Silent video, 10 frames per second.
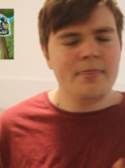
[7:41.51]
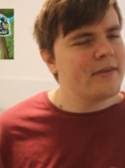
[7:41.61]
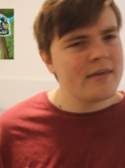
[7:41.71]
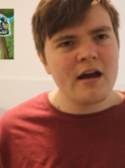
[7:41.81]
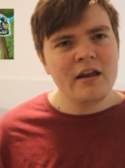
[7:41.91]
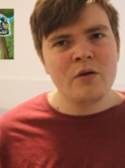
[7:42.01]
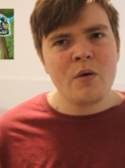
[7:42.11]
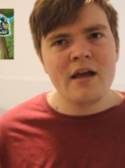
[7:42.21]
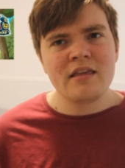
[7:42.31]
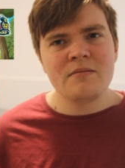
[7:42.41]
side
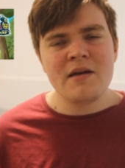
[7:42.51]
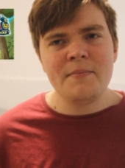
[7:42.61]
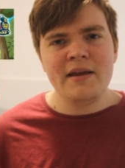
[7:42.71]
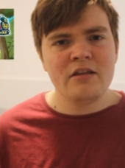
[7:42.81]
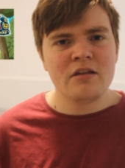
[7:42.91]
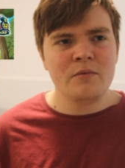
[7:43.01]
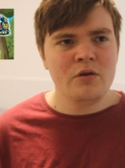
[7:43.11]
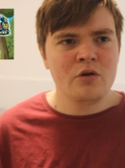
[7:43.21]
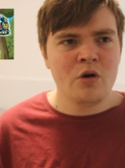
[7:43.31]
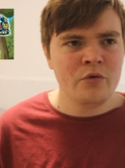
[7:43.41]
quests maybe, some
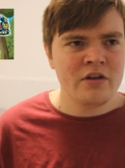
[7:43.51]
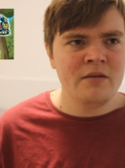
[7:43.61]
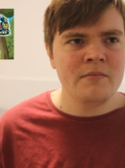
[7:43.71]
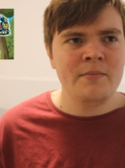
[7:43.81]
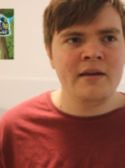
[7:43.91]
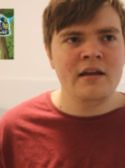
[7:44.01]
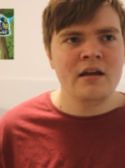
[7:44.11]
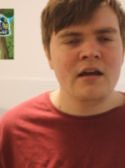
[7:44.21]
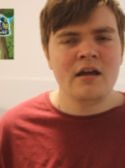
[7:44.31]
new content maybe,